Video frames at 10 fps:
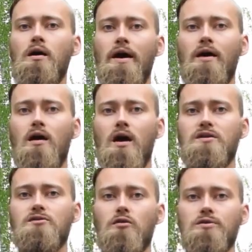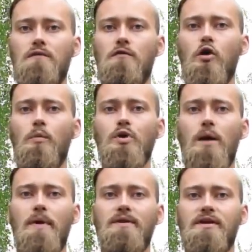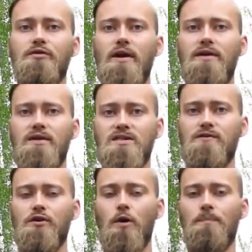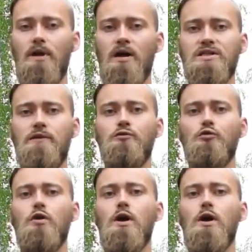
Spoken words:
Hey guys, Oscar from Go Primate here, and in this video I'm going to do